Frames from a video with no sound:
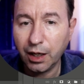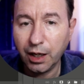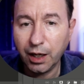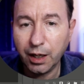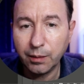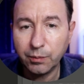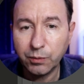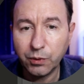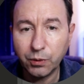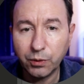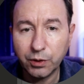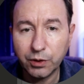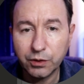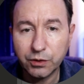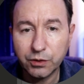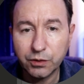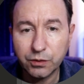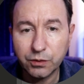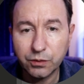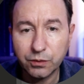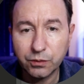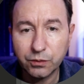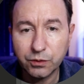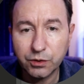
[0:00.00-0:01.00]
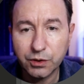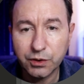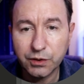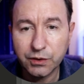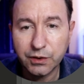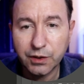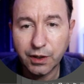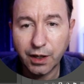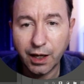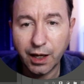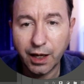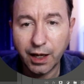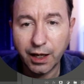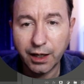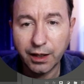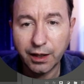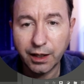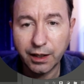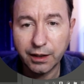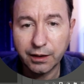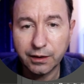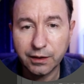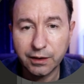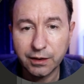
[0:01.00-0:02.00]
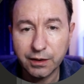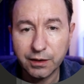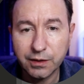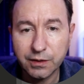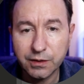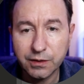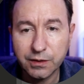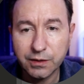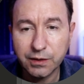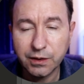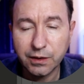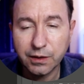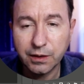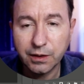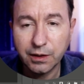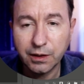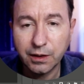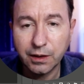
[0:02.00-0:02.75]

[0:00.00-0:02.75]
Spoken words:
I'm going to just highlight this,